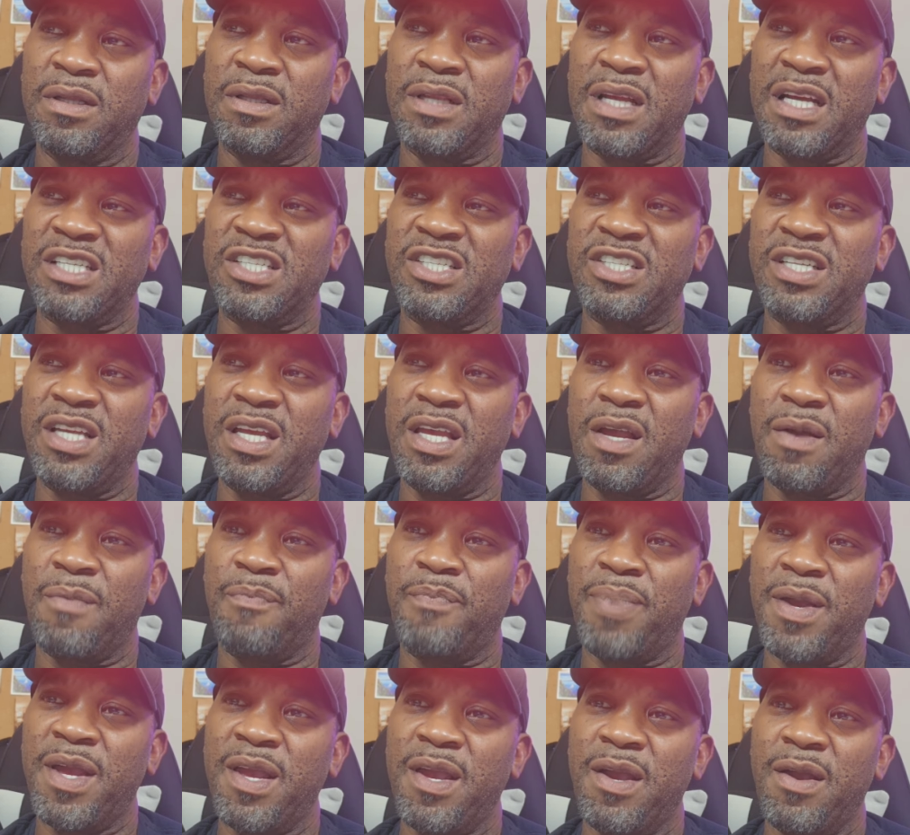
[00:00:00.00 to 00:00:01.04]
that she
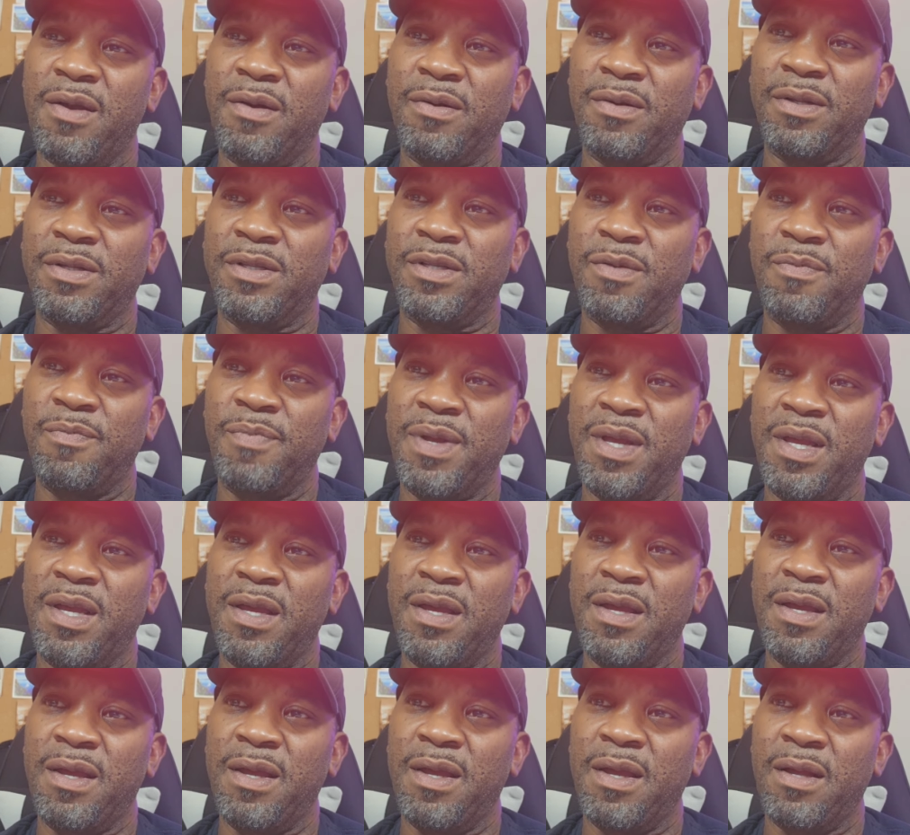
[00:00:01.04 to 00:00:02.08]
appeared
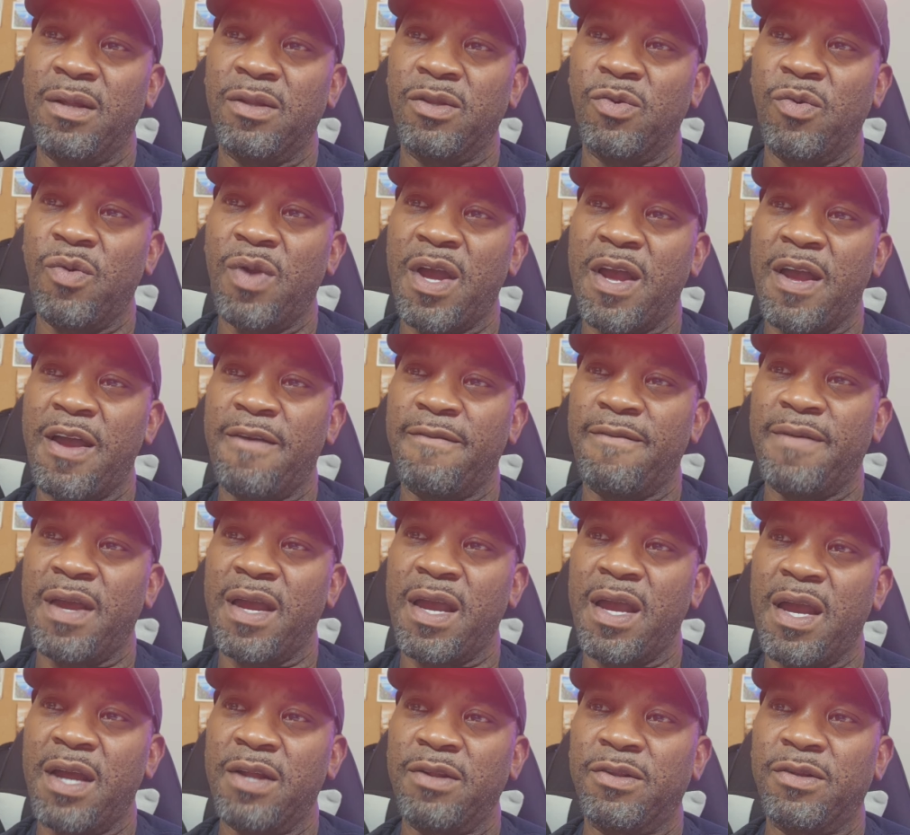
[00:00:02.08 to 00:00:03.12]
to have
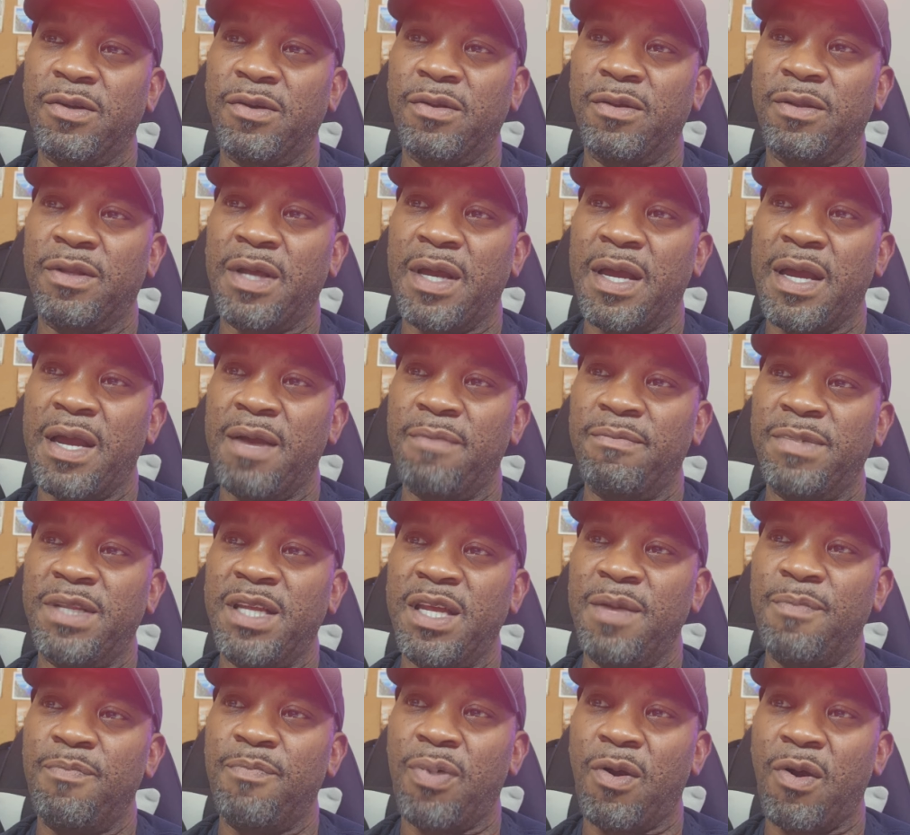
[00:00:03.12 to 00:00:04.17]
entered the
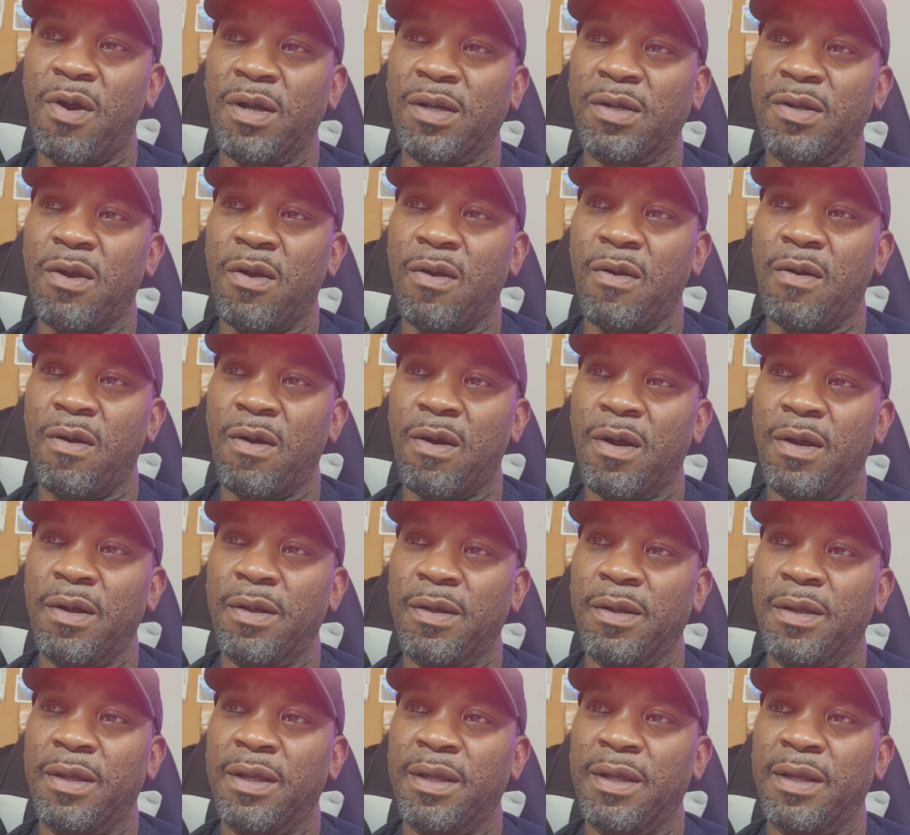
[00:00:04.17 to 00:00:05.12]
empty parked car,